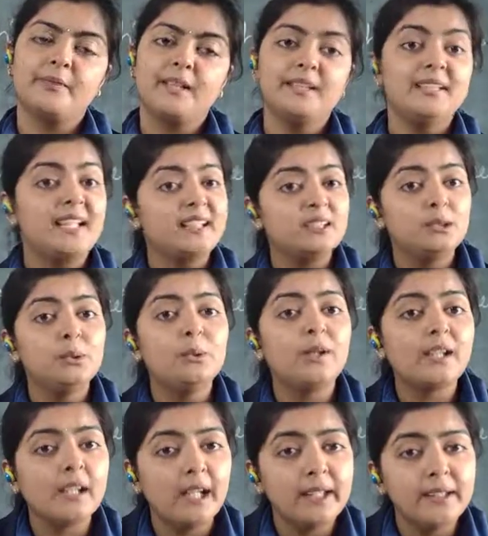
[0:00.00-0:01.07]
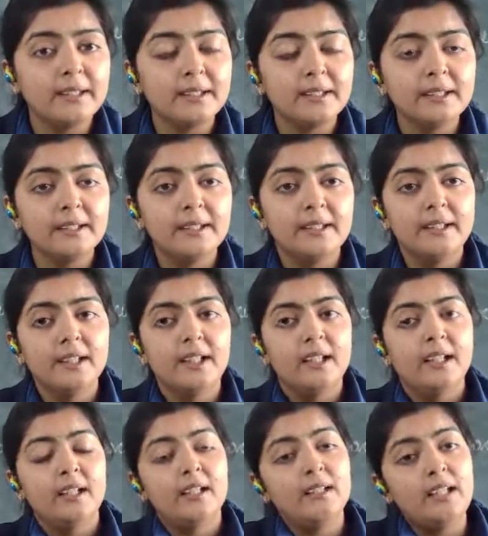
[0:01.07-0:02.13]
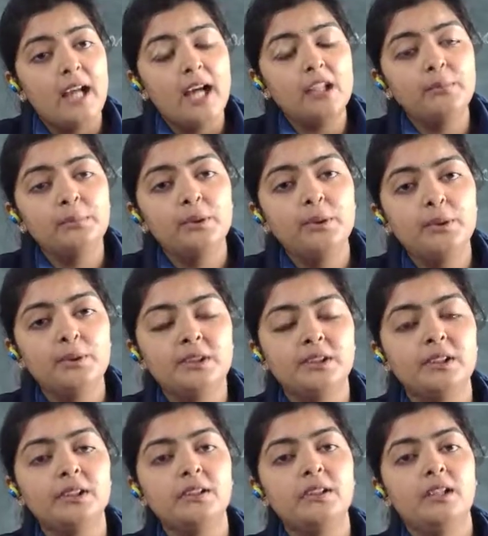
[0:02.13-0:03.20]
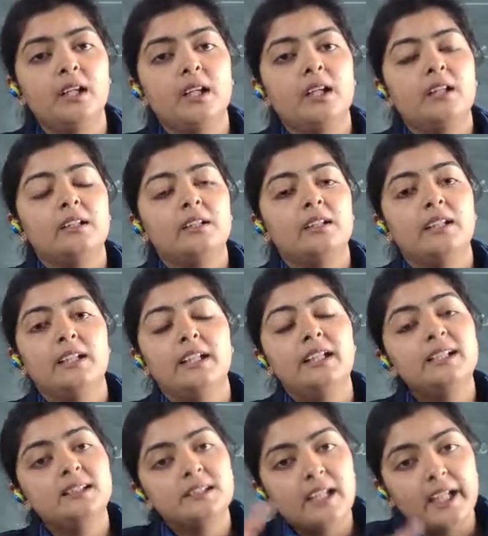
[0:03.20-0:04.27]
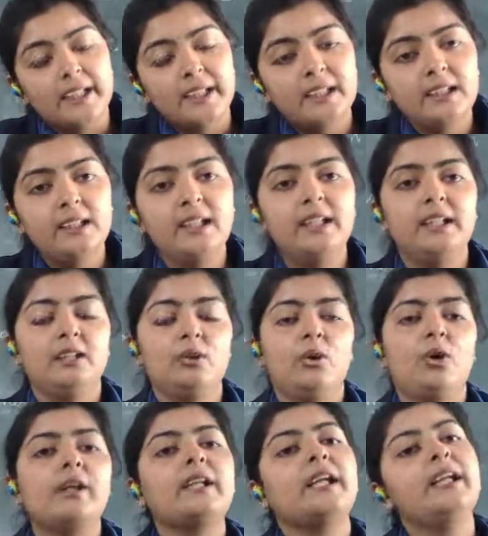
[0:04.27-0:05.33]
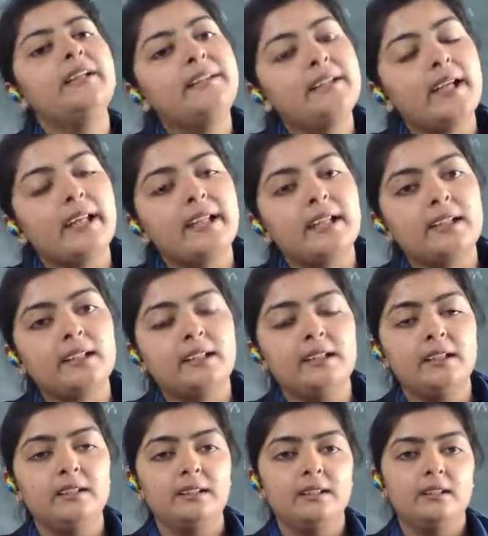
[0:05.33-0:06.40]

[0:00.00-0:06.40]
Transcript: Yes, you are right. Land pollution is directly or indirectly